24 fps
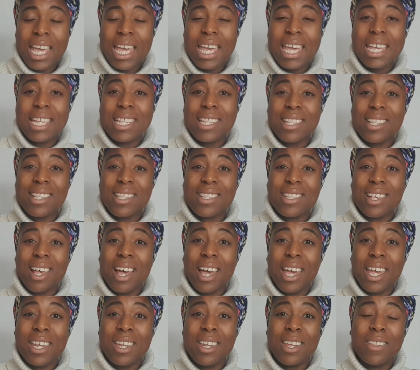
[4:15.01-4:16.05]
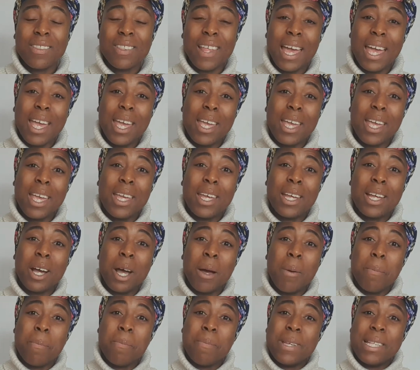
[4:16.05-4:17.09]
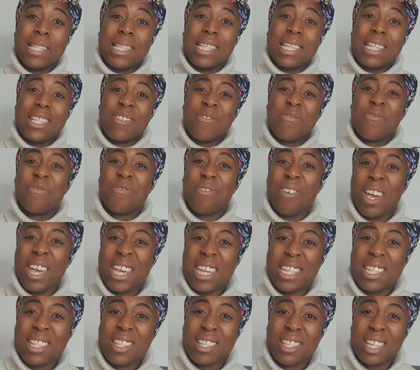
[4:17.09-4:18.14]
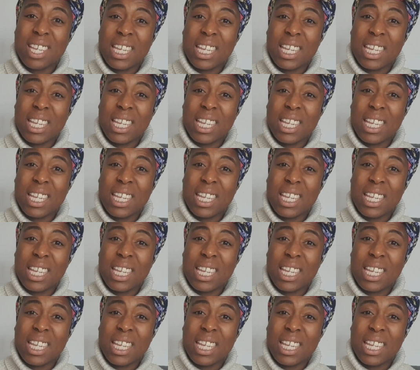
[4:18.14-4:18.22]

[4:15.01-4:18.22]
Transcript: It's a sign that encompasses a phrase